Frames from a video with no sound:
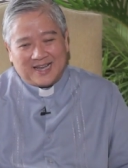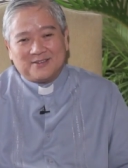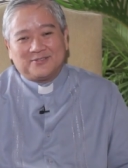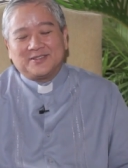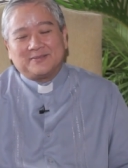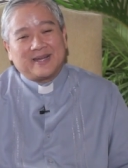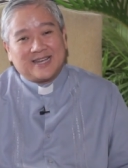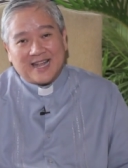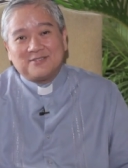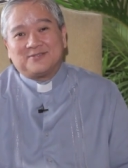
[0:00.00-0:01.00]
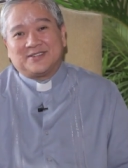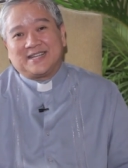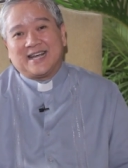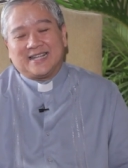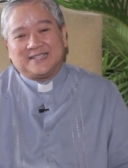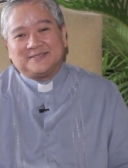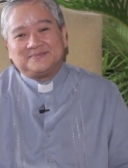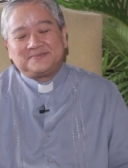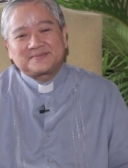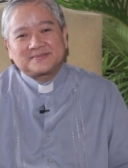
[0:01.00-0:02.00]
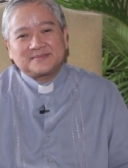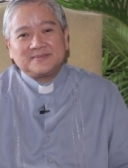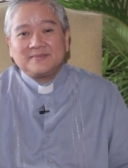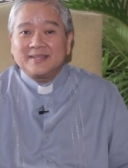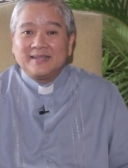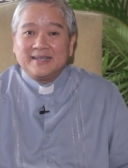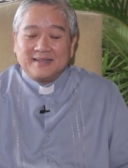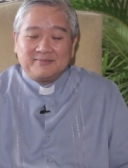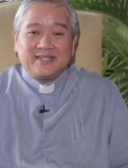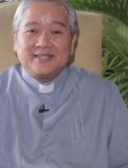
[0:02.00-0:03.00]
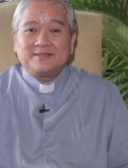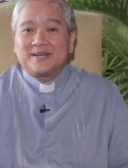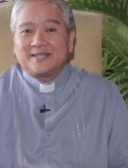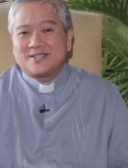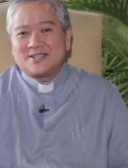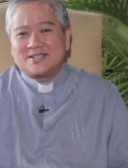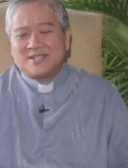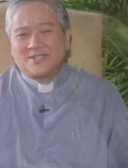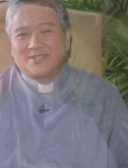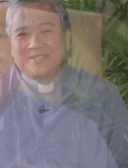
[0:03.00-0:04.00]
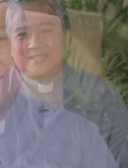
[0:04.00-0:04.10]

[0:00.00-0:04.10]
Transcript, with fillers: love for my love for God. My dear brothers and sisters